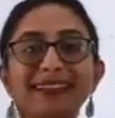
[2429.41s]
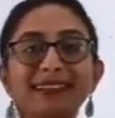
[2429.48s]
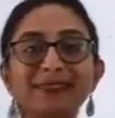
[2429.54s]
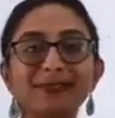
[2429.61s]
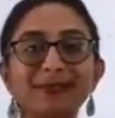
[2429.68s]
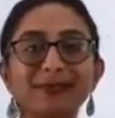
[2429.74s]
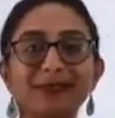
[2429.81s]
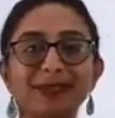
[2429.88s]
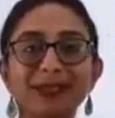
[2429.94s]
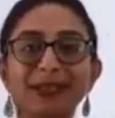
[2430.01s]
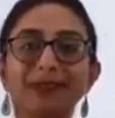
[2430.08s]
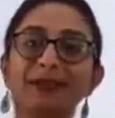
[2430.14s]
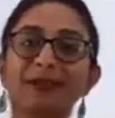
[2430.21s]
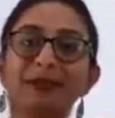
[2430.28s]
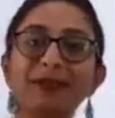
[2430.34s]
So
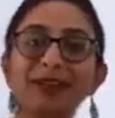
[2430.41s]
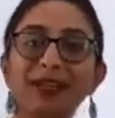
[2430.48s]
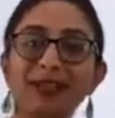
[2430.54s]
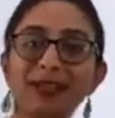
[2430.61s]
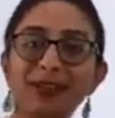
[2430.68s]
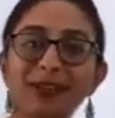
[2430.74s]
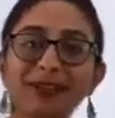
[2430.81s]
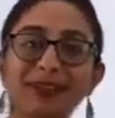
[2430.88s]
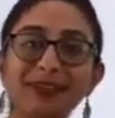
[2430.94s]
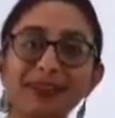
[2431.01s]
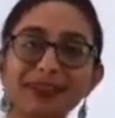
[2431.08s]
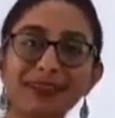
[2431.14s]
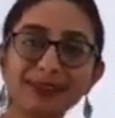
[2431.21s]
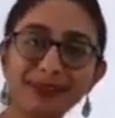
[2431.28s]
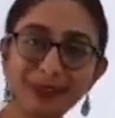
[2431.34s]
children will be very short.
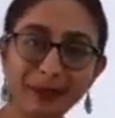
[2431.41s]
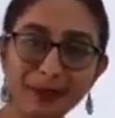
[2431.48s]
So their